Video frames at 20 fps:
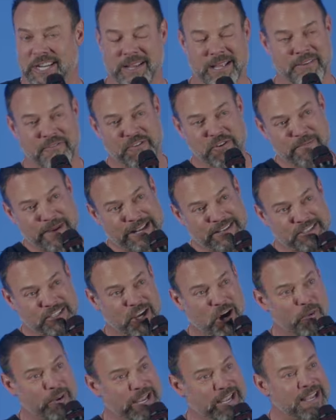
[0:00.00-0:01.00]
And a few minutes
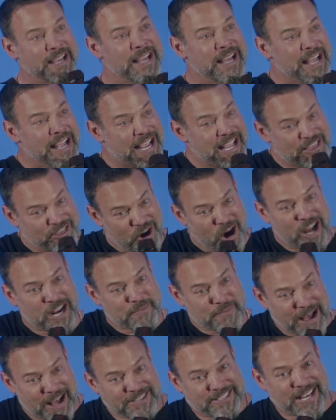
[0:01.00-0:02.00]
ago, he, he thought
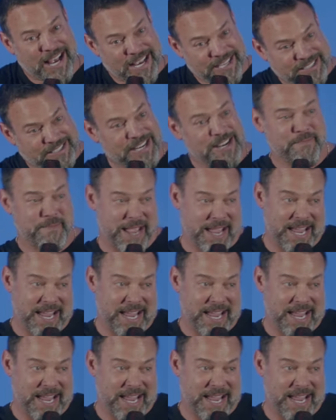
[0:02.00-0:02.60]
about testing me.